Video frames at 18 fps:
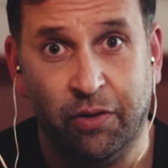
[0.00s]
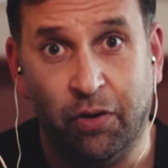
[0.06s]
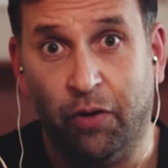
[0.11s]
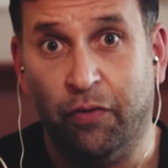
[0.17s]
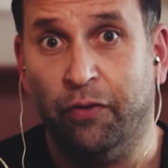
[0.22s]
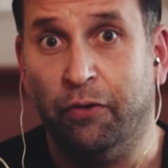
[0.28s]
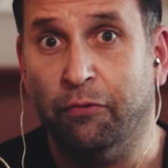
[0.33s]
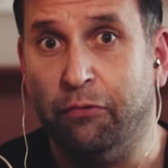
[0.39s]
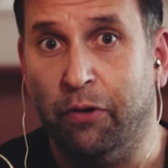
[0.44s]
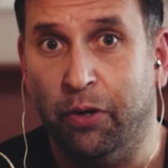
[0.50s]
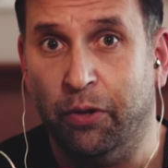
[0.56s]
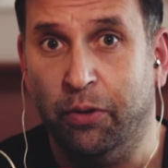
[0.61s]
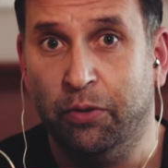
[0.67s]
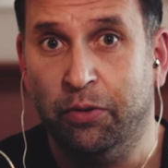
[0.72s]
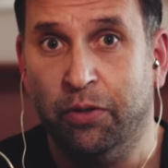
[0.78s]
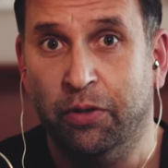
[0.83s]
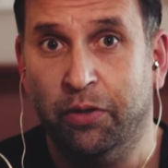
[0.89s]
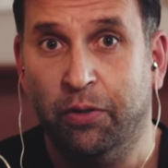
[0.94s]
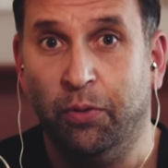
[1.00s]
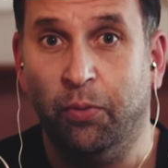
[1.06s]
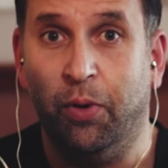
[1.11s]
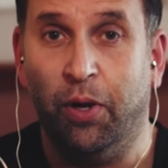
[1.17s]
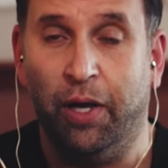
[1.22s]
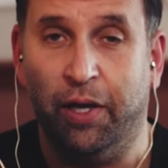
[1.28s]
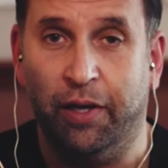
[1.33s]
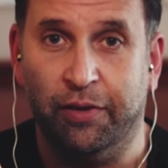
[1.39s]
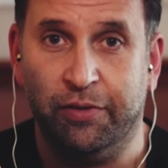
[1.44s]
of the Rode
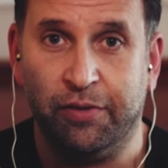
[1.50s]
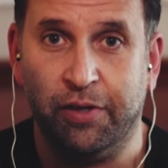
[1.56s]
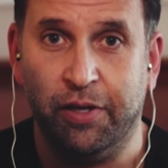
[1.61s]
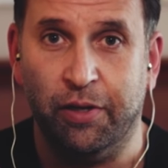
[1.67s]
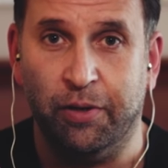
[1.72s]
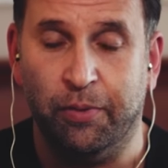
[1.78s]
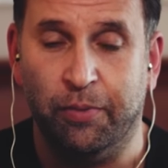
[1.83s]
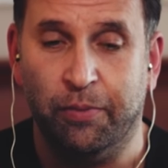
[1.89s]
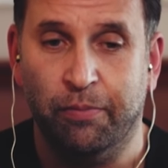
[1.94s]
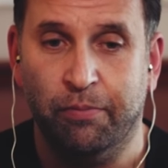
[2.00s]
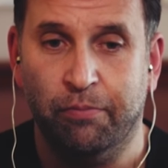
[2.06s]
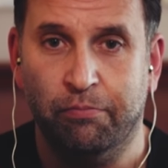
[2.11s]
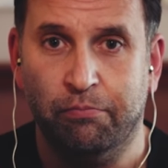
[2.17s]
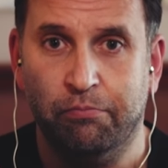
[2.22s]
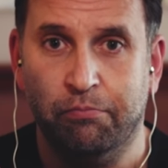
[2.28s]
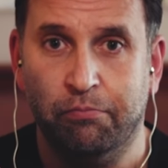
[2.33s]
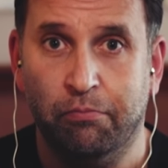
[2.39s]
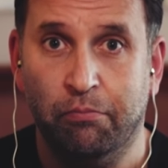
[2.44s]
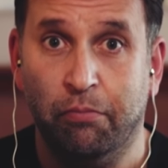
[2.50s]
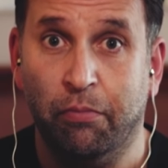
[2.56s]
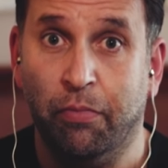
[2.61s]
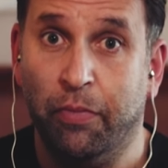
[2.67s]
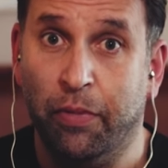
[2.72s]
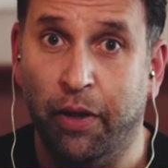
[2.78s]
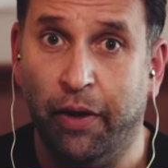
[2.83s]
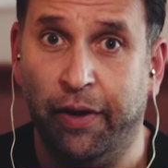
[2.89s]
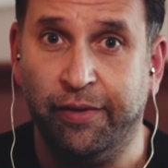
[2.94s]
Wireless Go.
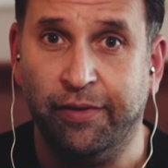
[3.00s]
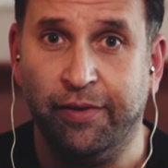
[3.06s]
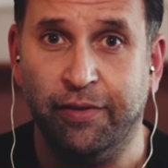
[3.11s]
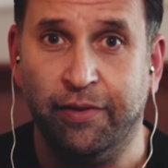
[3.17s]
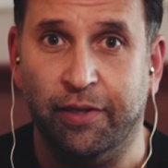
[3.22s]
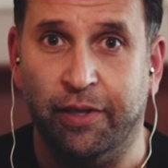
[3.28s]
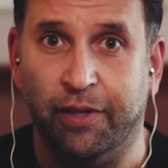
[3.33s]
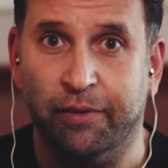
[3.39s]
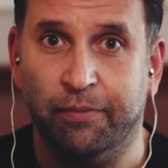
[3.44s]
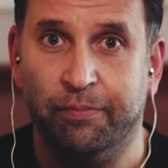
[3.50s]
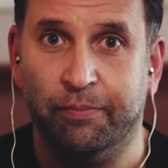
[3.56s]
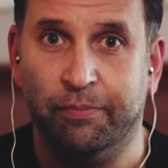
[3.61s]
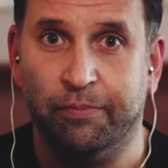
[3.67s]
Nice, isn't it?